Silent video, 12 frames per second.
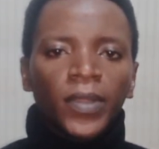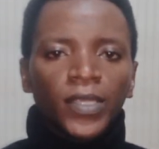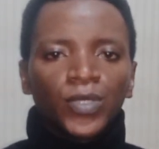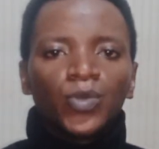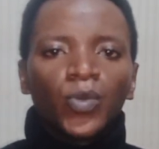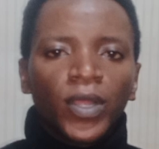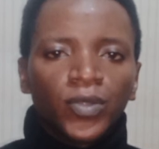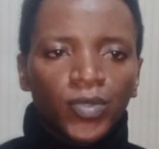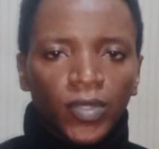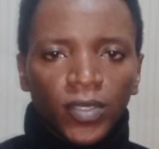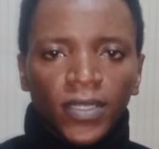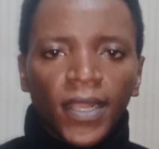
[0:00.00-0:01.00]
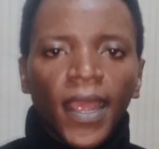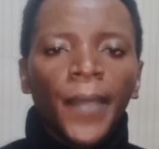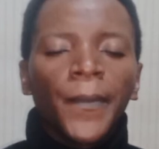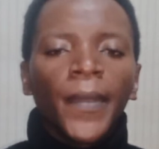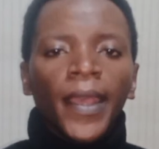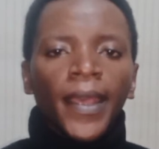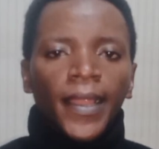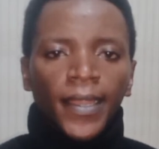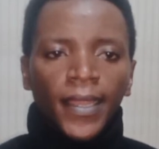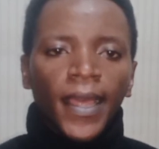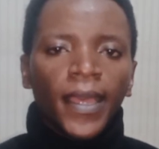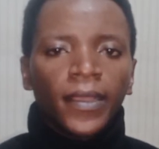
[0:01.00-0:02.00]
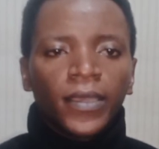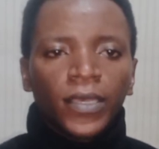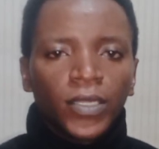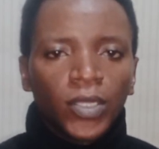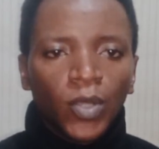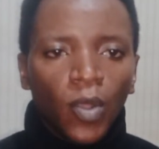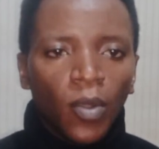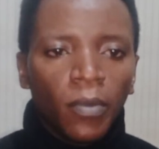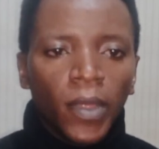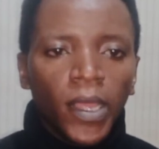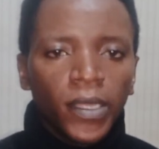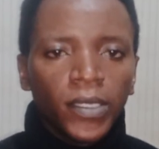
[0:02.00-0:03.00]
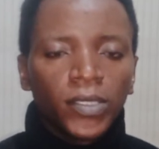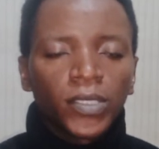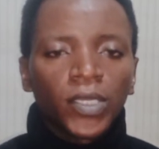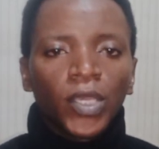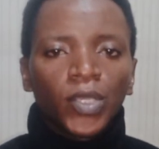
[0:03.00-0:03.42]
please do well to subscribe, like, and comment.